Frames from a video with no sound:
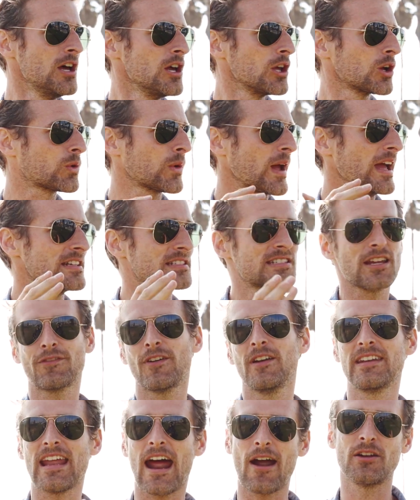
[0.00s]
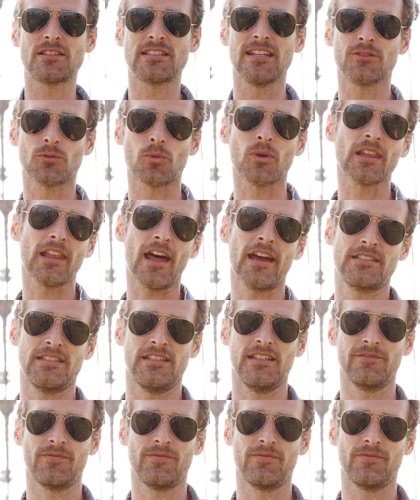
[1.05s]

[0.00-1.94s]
create different narratives with lighting.